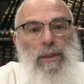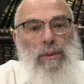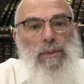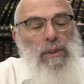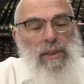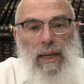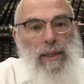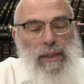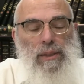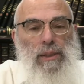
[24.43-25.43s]
It was
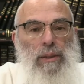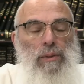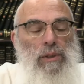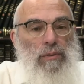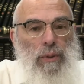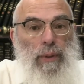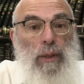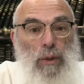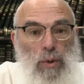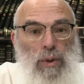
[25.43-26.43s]
not easy. It was a very
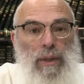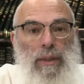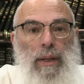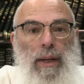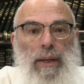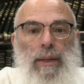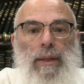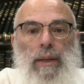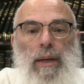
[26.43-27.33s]
long day.